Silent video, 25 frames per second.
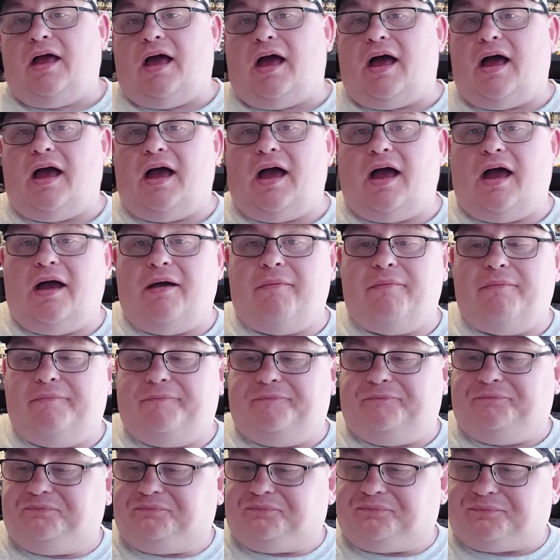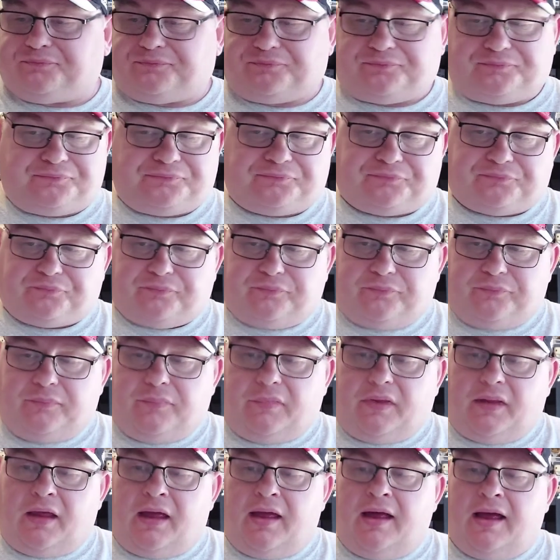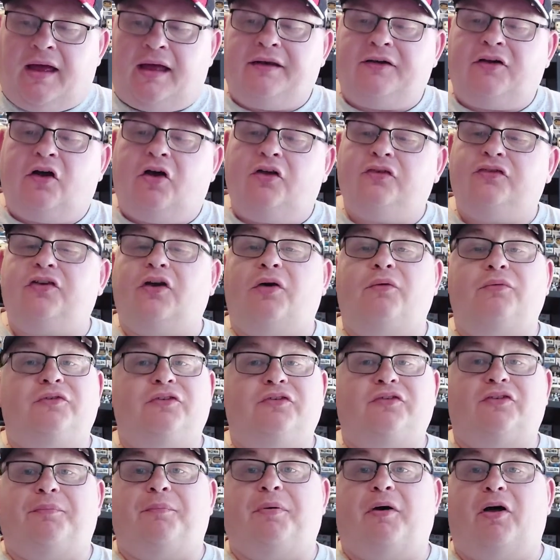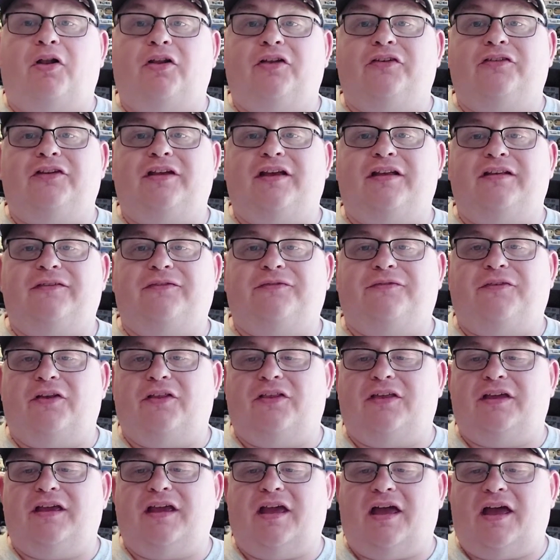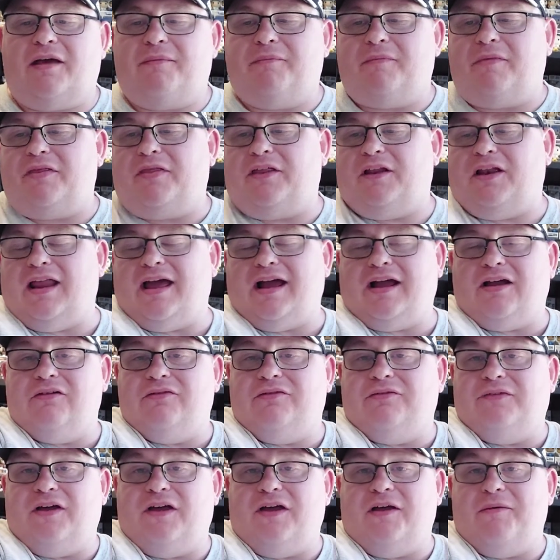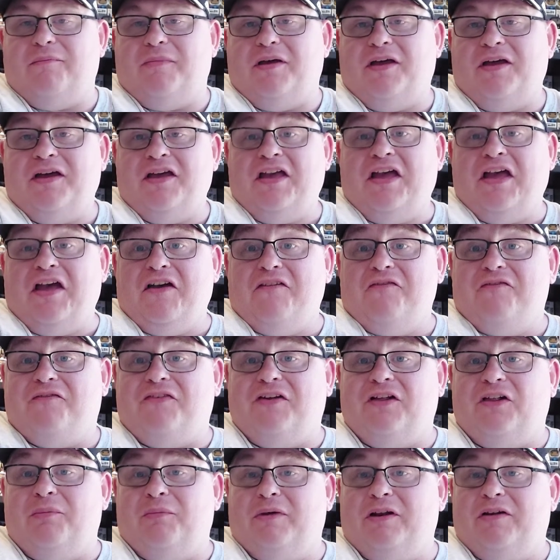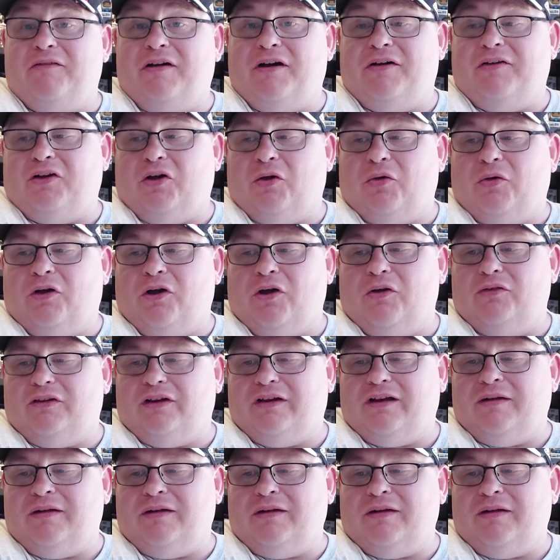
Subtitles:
And also, just apologies for the lack of filming around Oldcotes.